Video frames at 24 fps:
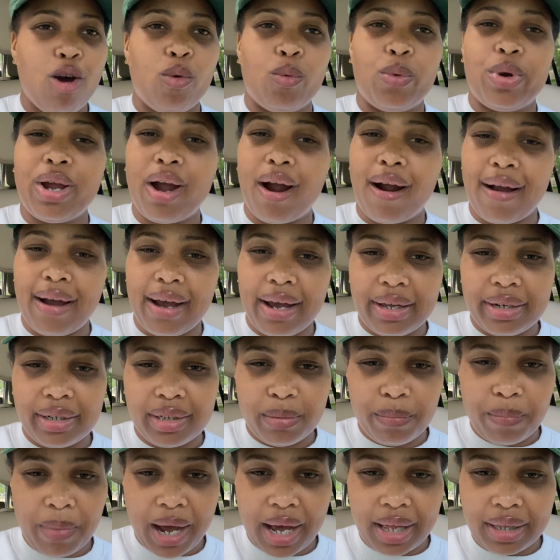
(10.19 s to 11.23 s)
We are
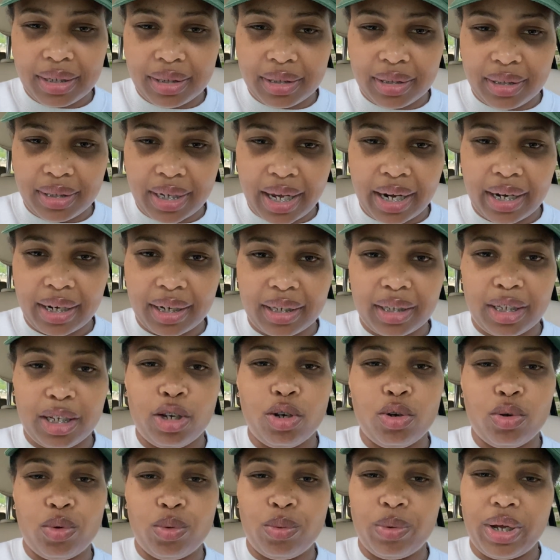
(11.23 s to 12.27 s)
unapologetically
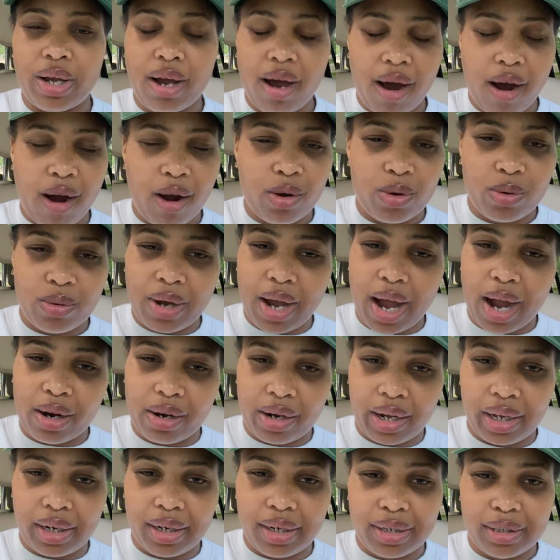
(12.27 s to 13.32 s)
who we are, who God
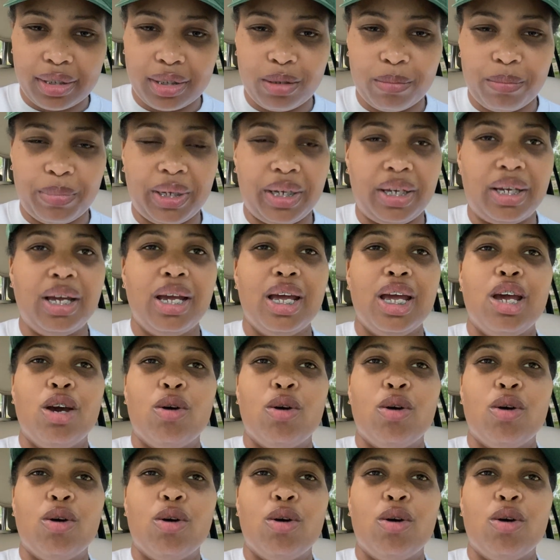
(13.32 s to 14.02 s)
created us to be.